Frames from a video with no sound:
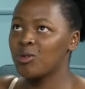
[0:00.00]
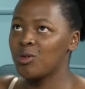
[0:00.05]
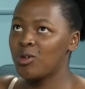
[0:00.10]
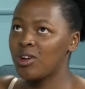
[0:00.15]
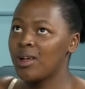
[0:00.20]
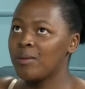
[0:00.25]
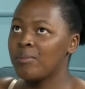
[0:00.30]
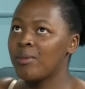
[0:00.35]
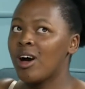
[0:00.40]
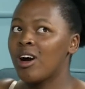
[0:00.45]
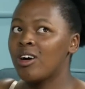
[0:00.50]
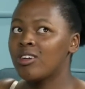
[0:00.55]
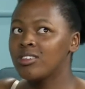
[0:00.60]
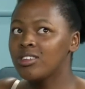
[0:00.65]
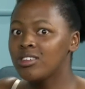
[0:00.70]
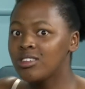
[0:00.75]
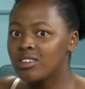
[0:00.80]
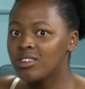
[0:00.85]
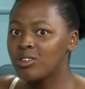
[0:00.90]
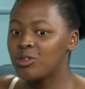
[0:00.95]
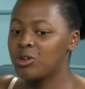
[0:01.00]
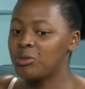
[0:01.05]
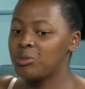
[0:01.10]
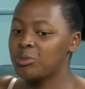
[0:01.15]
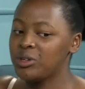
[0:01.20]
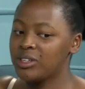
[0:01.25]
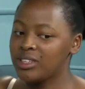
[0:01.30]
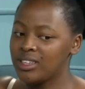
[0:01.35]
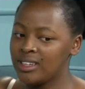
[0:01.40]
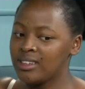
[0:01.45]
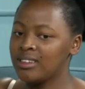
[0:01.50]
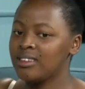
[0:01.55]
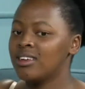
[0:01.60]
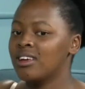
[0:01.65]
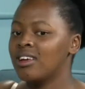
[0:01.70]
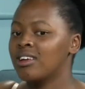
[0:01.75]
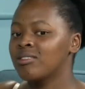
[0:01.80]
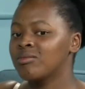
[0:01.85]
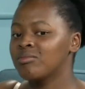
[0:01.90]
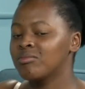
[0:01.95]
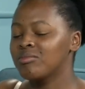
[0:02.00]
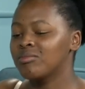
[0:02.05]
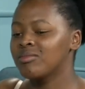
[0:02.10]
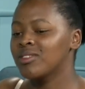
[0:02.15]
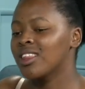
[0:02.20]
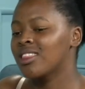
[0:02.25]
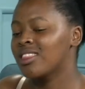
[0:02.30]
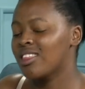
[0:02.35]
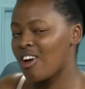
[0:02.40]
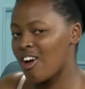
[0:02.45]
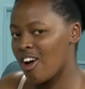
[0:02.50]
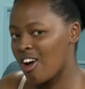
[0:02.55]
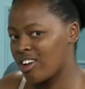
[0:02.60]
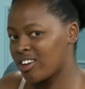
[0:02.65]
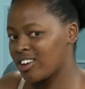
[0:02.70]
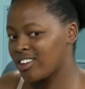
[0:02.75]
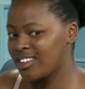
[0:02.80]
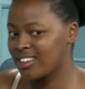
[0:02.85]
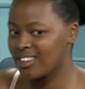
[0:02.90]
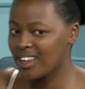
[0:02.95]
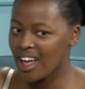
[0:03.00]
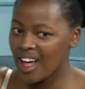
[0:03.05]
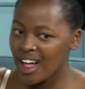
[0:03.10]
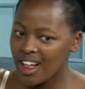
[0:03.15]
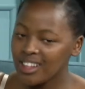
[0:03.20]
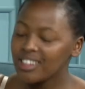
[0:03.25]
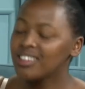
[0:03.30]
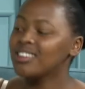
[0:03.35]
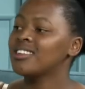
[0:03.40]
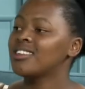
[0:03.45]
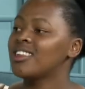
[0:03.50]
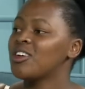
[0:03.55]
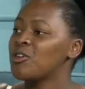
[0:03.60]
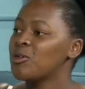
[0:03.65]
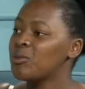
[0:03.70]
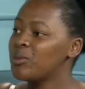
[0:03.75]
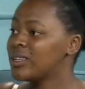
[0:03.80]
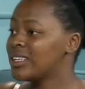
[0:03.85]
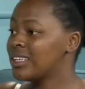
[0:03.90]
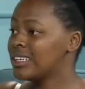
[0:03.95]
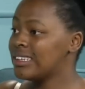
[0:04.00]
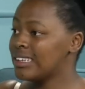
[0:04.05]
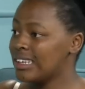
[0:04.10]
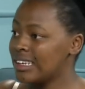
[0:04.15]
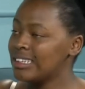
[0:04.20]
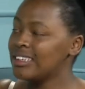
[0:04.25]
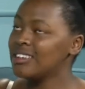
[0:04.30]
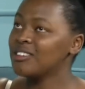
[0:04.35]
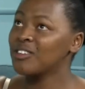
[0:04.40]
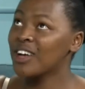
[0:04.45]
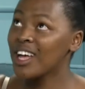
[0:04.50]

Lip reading: all about representing the RCLs, the Representative